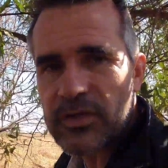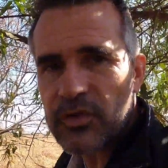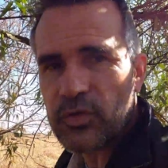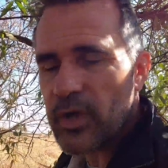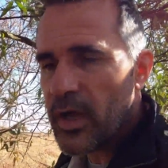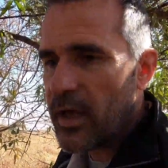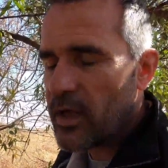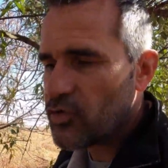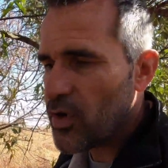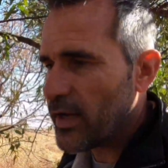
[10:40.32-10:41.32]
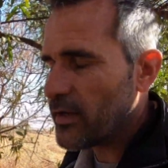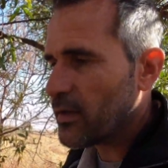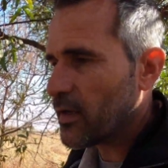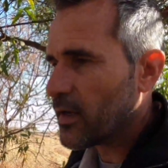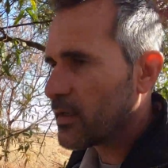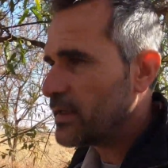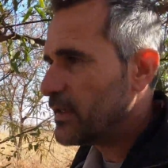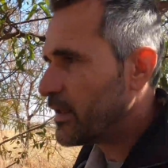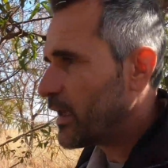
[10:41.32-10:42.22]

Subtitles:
to try and clean